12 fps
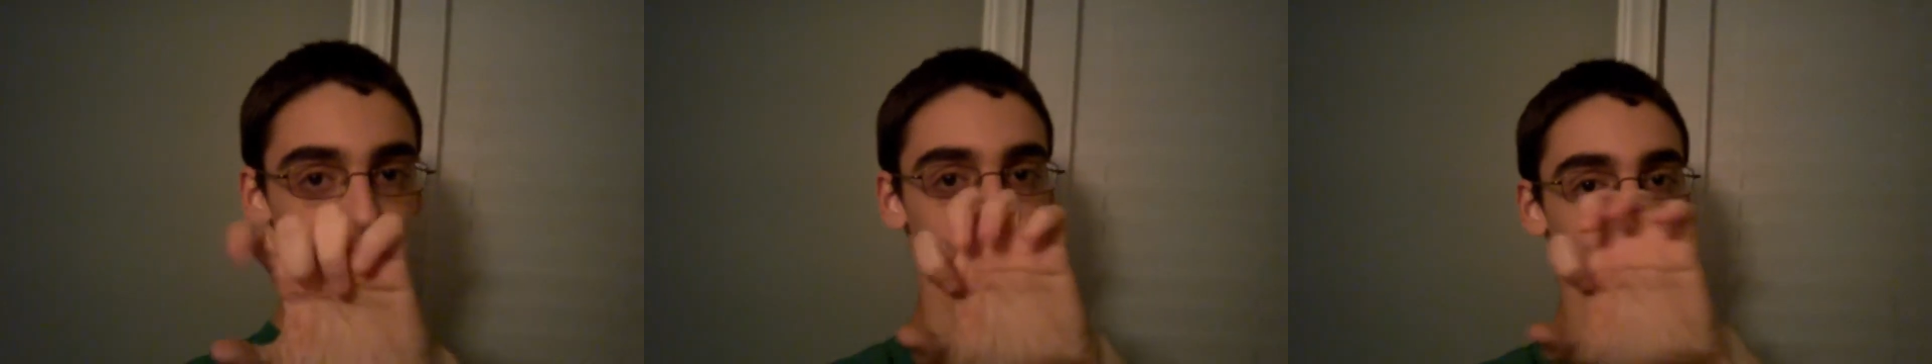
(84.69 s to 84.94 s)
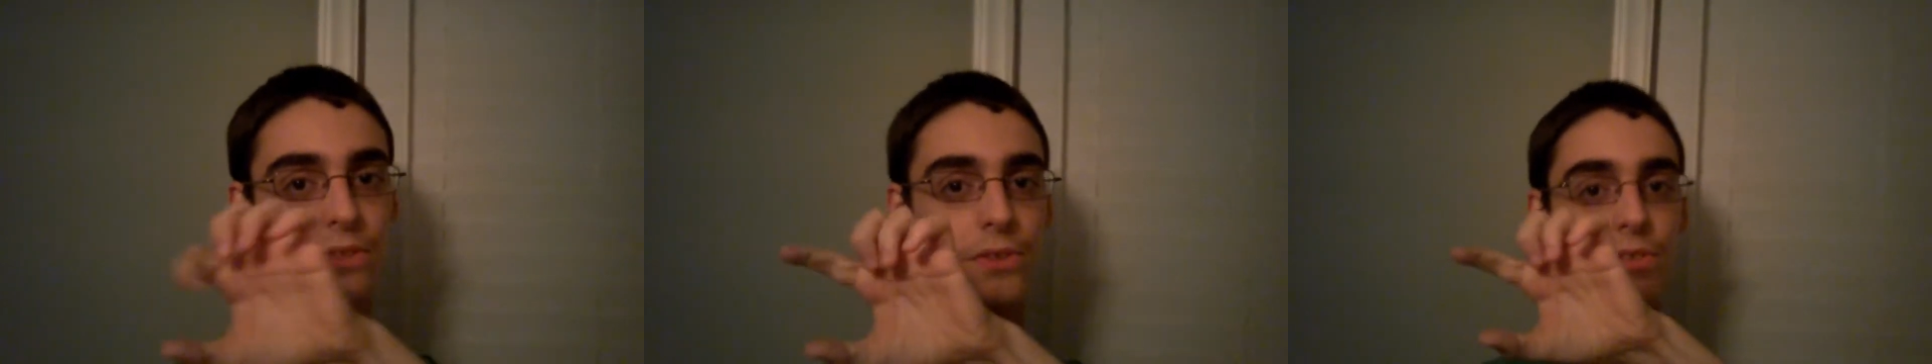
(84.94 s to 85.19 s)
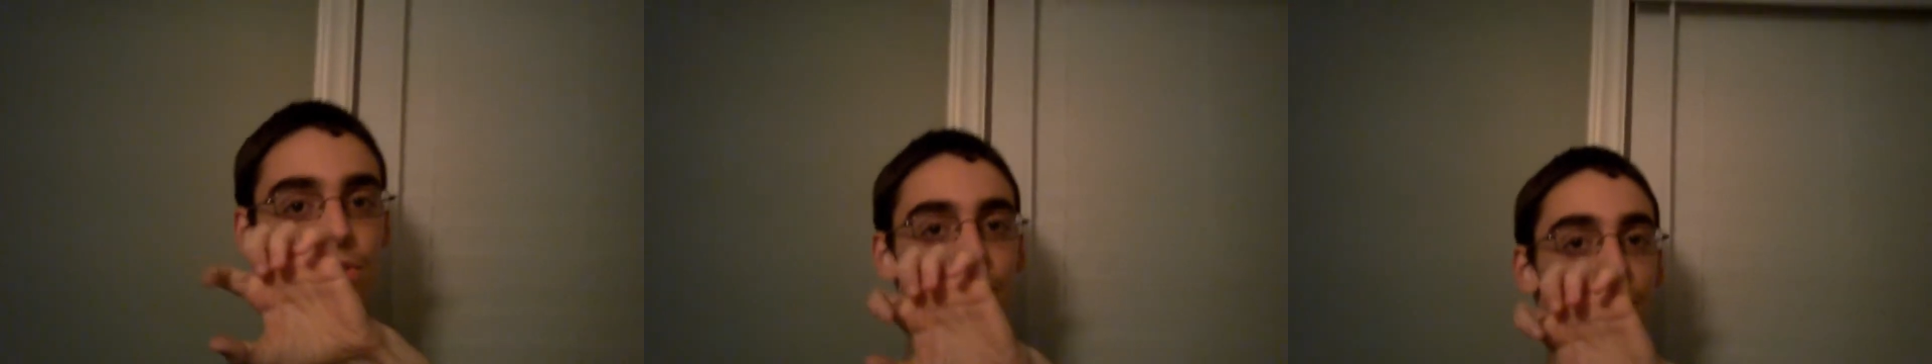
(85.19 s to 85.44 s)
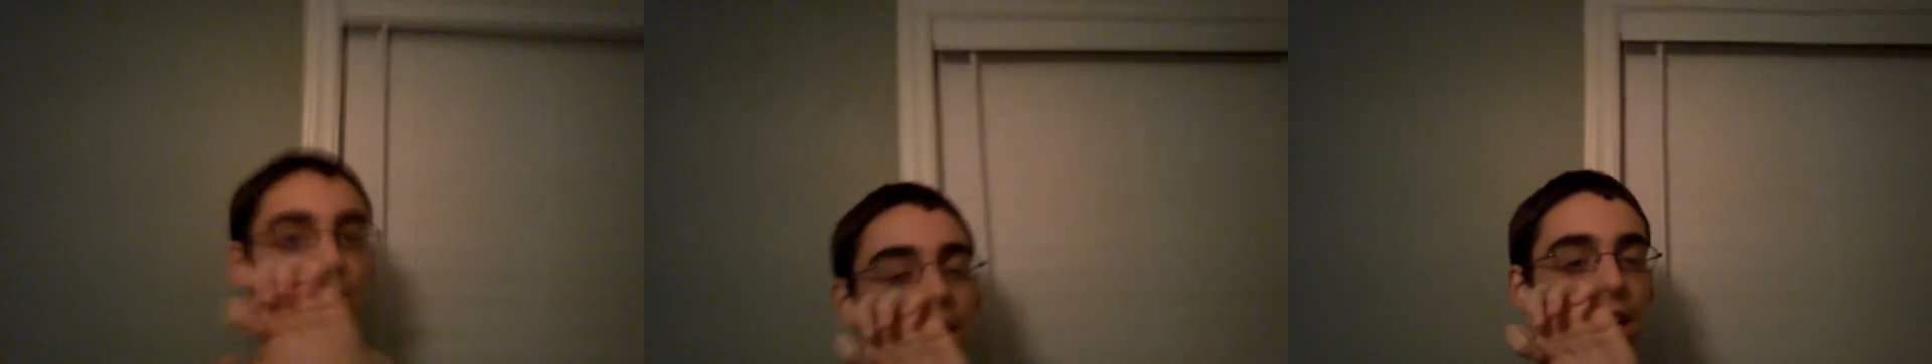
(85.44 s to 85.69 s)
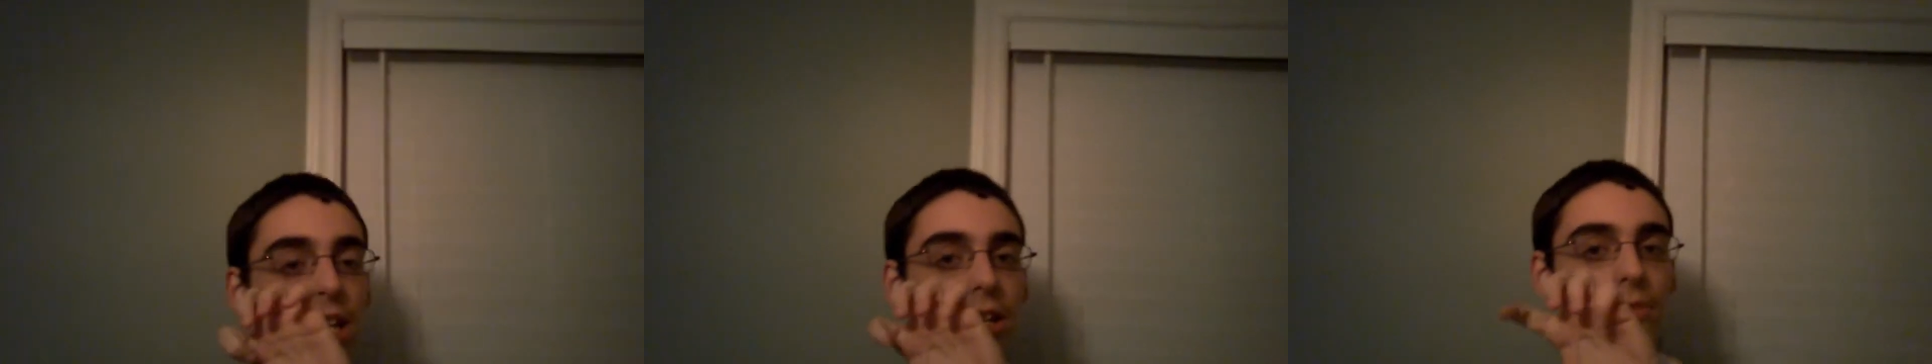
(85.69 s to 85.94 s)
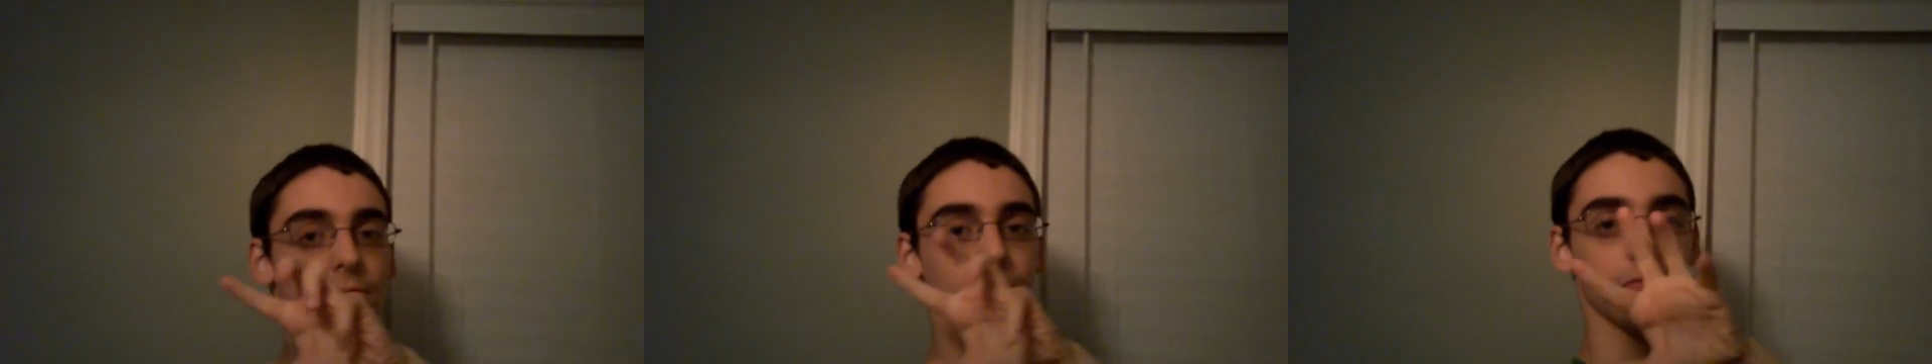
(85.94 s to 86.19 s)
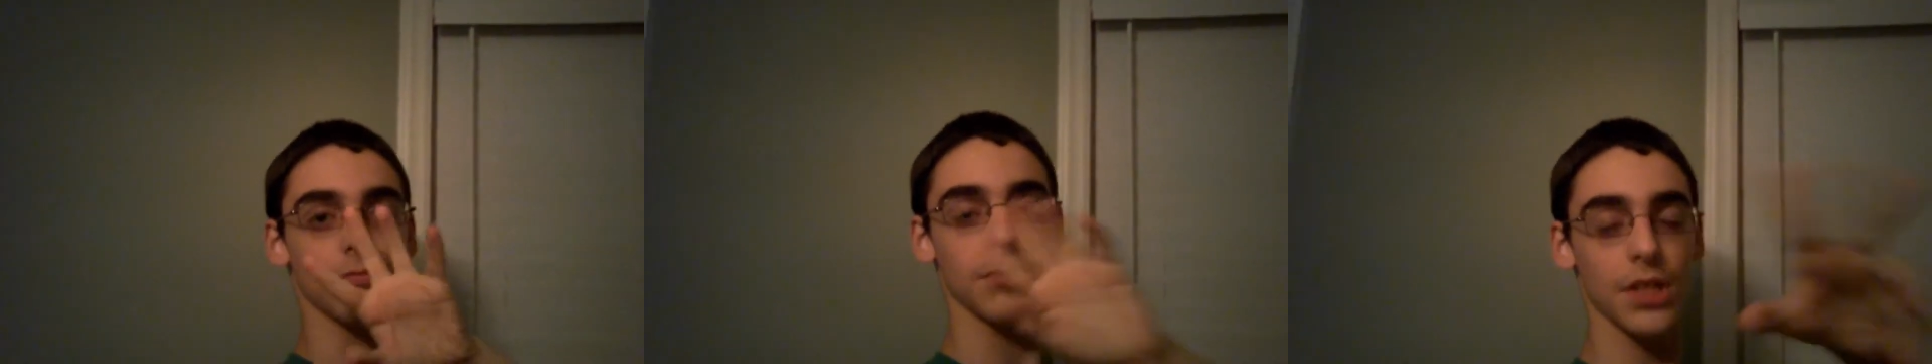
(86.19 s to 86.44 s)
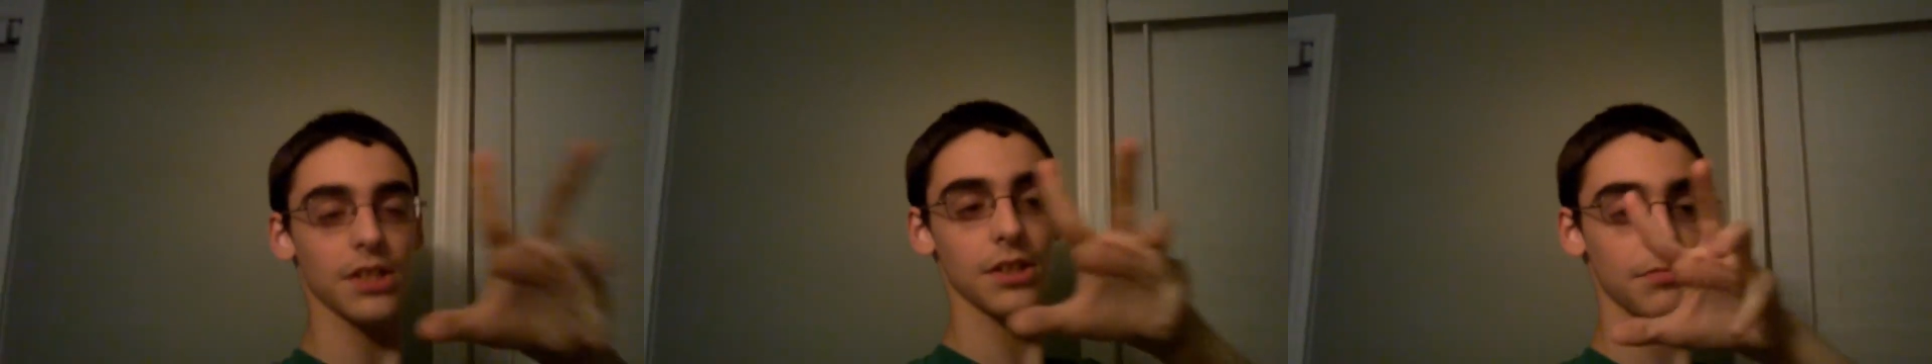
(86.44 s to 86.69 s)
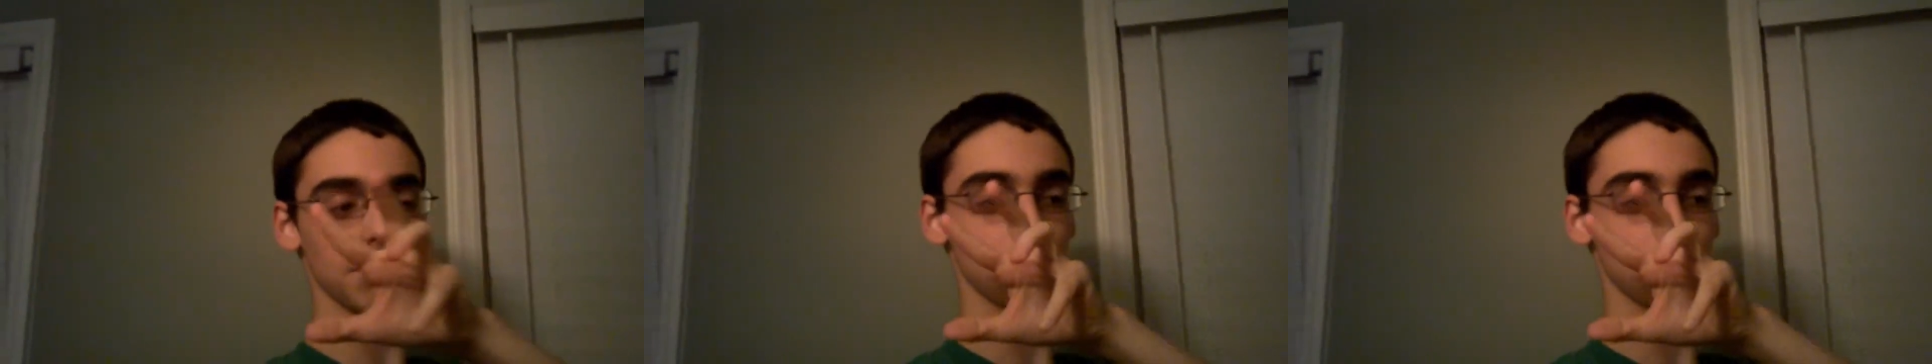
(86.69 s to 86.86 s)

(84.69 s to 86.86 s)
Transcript: and bundles and they get really,